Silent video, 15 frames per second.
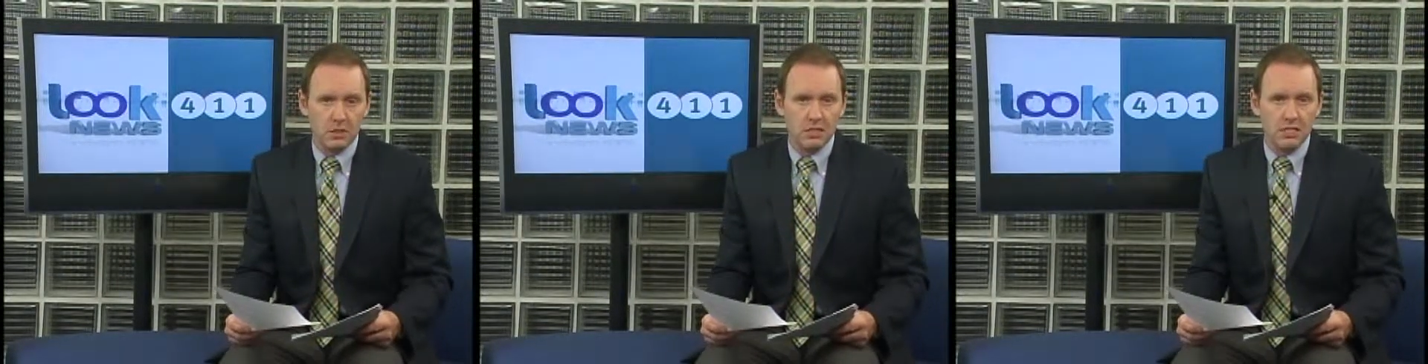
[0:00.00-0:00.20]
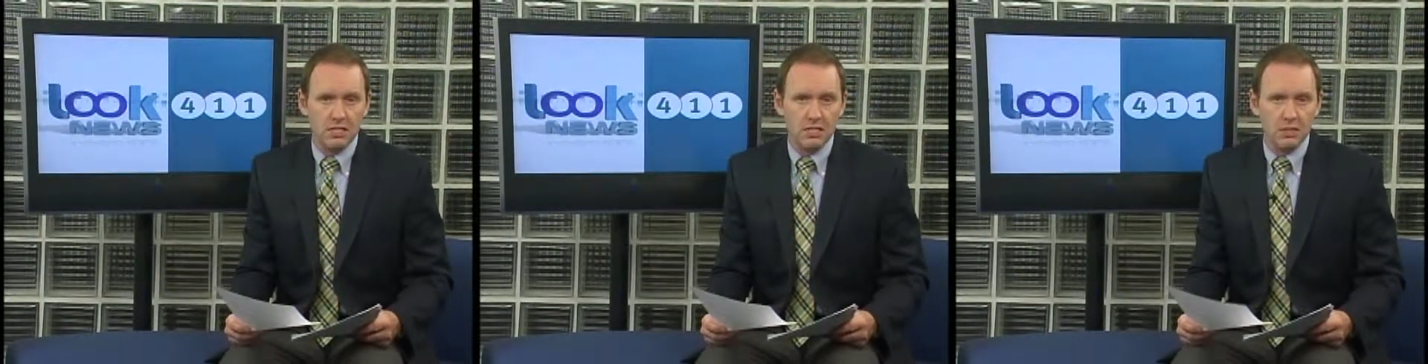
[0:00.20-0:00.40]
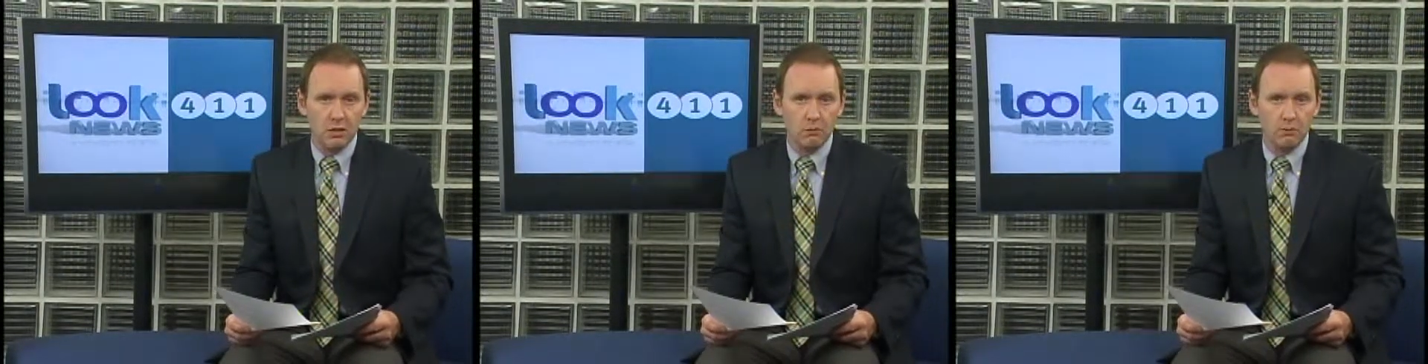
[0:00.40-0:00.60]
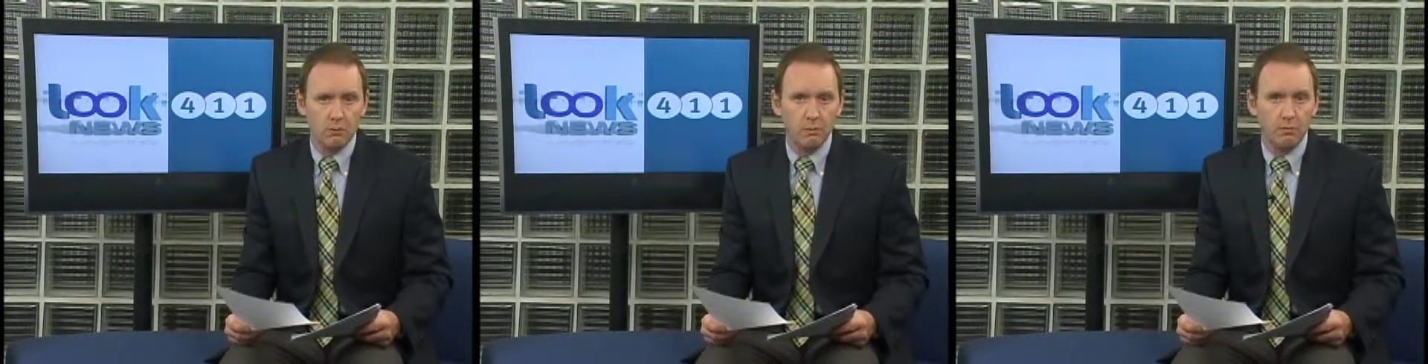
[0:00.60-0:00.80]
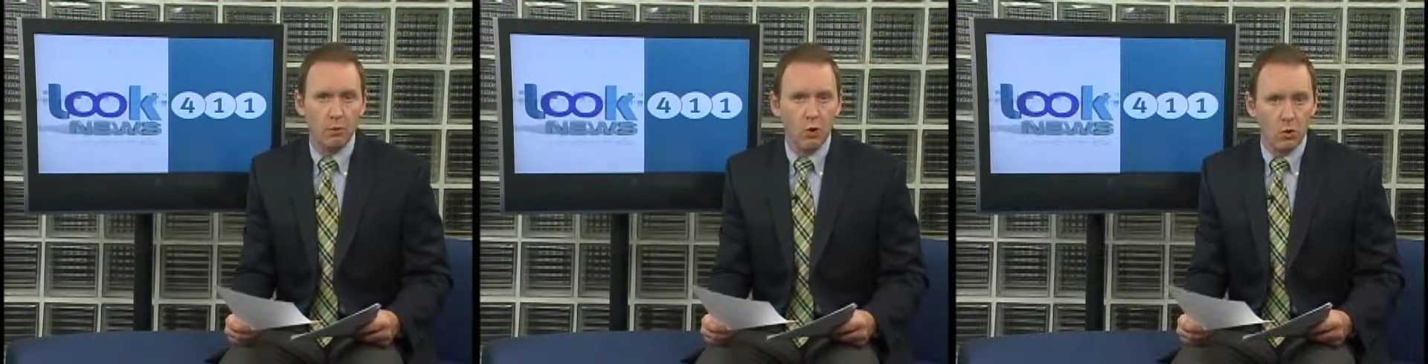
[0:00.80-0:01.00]
deal
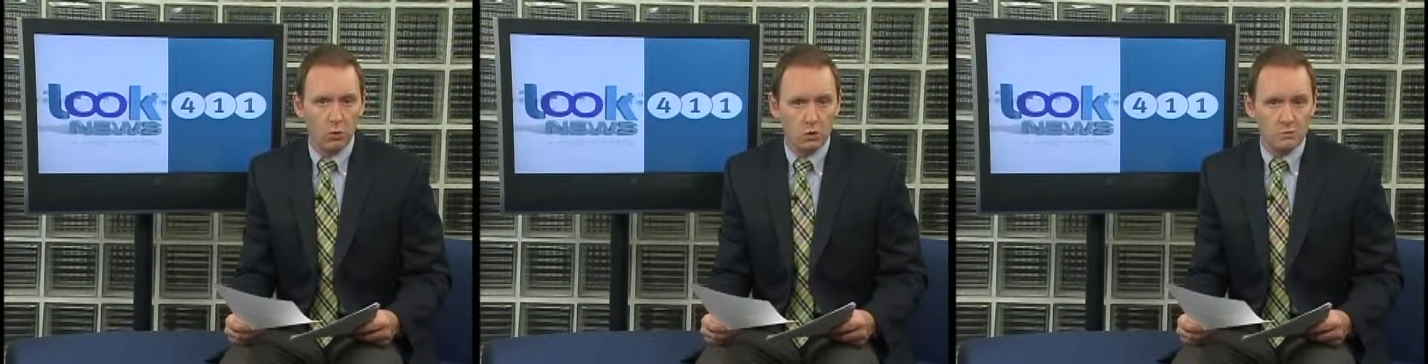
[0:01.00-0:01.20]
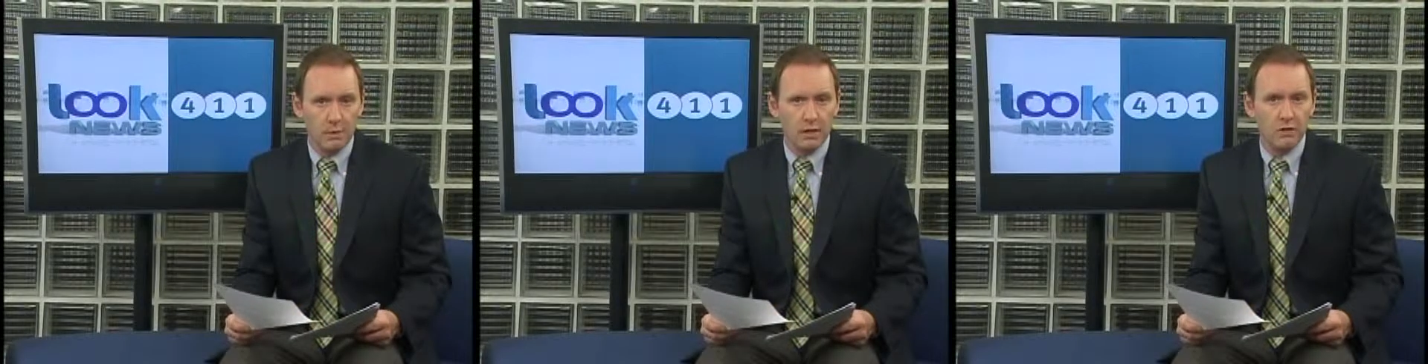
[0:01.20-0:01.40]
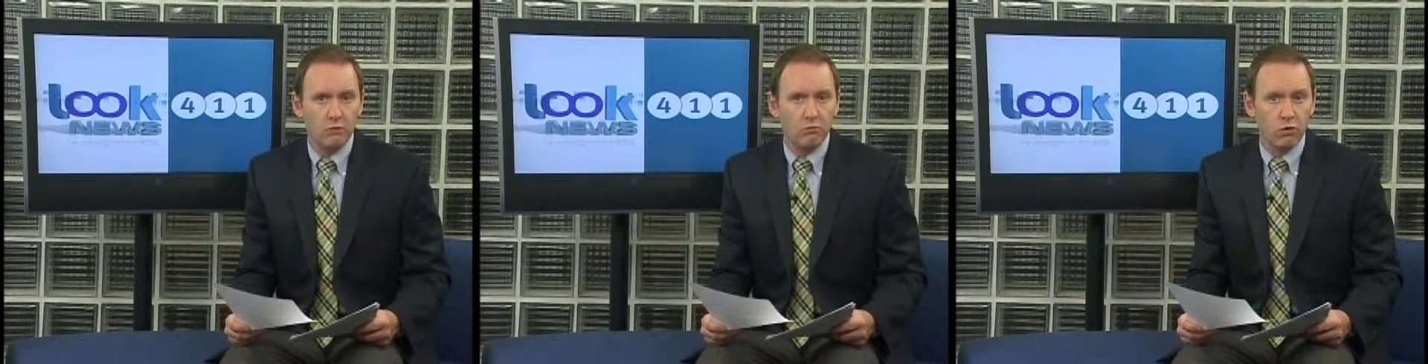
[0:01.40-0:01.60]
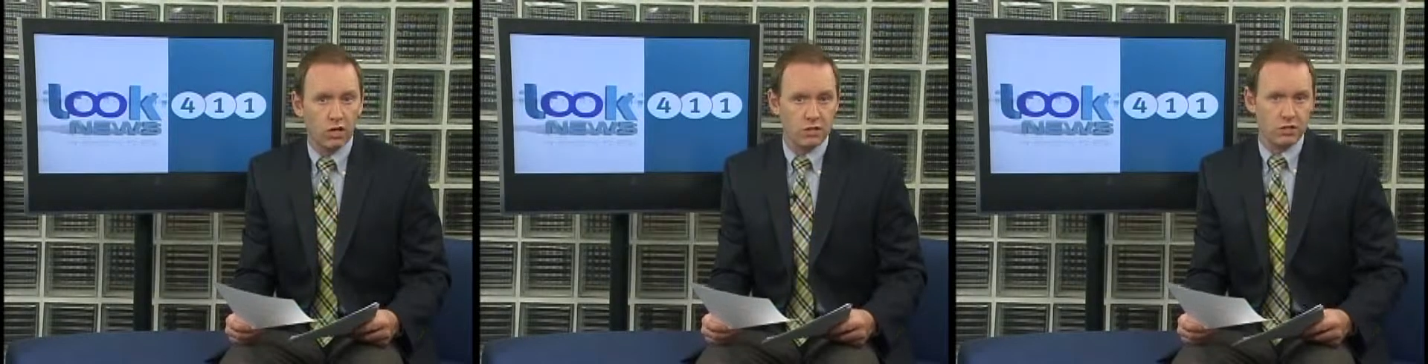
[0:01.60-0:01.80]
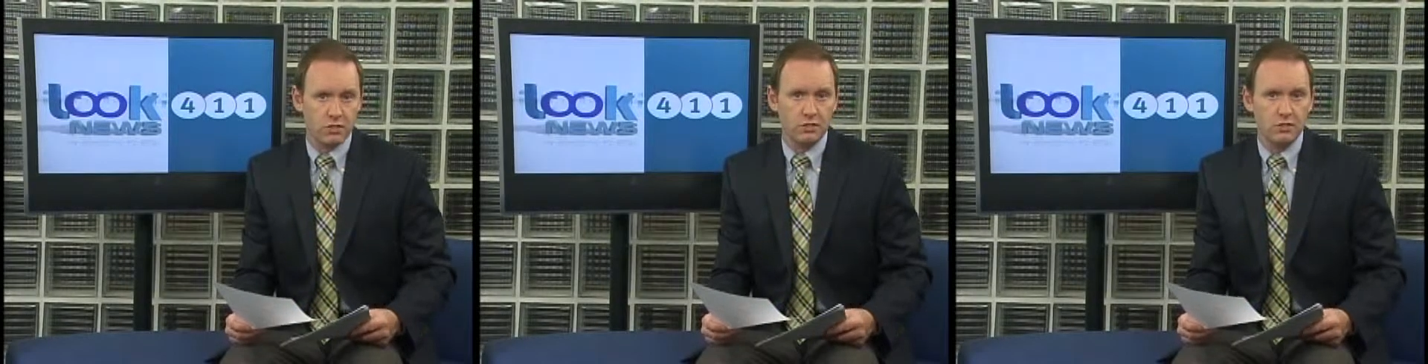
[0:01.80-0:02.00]
proposed by the
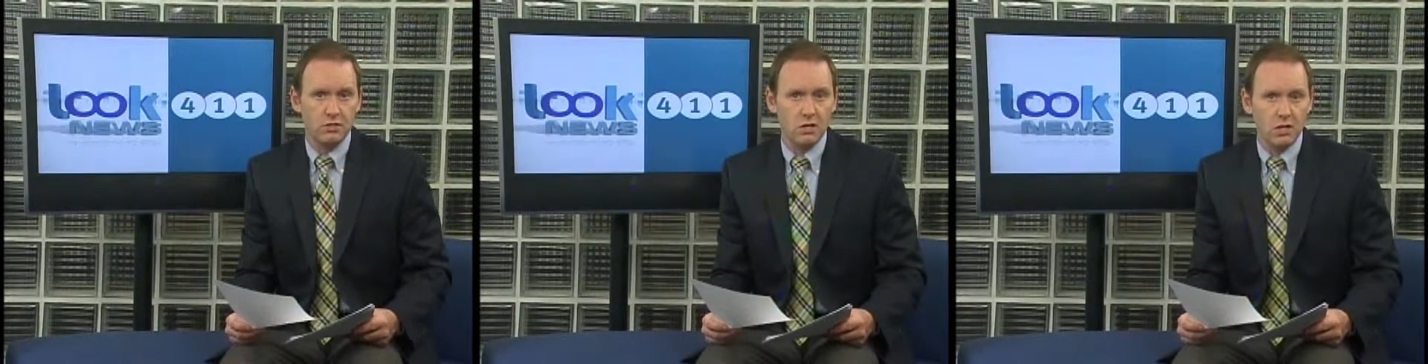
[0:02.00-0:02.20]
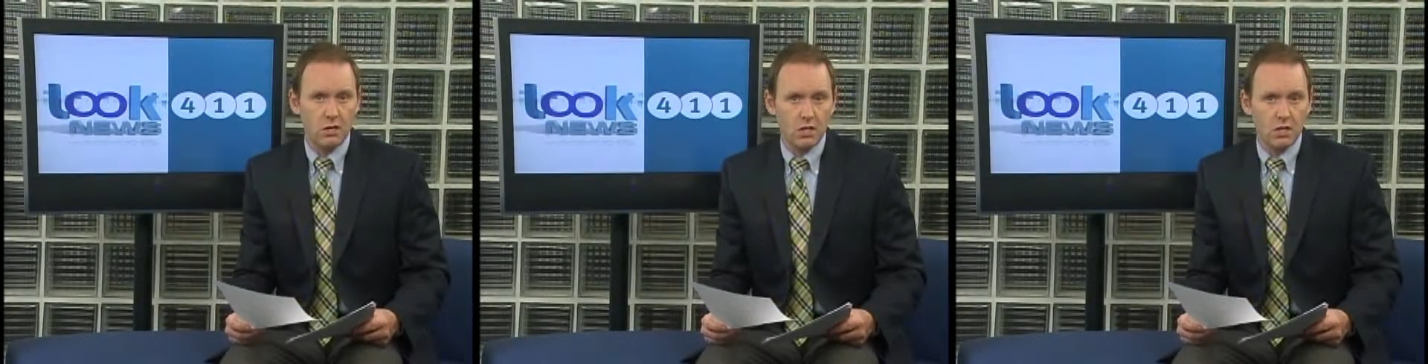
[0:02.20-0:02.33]
Russians